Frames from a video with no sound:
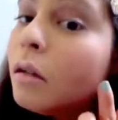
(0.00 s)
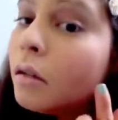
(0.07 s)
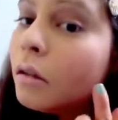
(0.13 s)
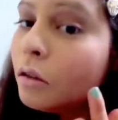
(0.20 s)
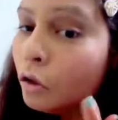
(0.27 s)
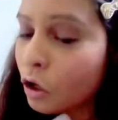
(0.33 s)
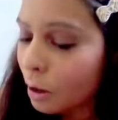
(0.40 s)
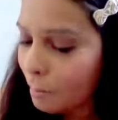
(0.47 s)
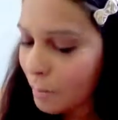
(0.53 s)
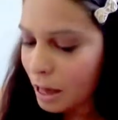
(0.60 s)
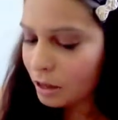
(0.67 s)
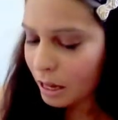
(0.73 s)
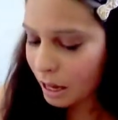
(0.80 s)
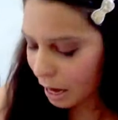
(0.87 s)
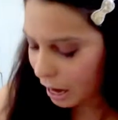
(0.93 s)
You can
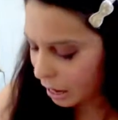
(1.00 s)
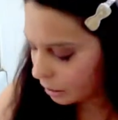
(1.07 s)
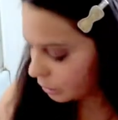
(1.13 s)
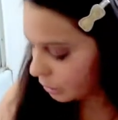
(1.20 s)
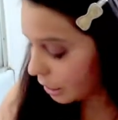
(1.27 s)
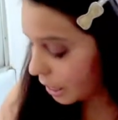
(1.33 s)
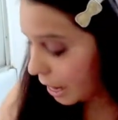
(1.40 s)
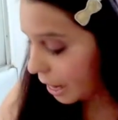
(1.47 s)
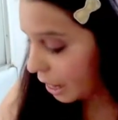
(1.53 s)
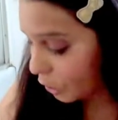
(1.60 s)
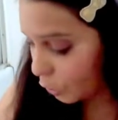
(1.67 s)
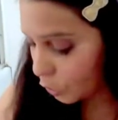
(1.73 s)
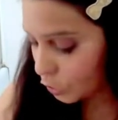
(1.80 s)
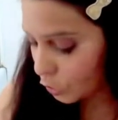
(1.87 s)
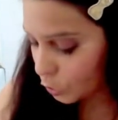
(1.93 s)
build that out like I'm
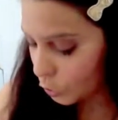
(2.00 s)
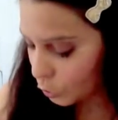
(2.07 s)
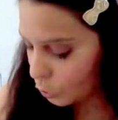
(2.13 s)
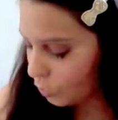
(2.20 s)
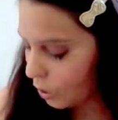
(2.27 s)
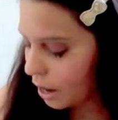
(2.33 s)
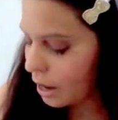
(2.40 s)
going to do right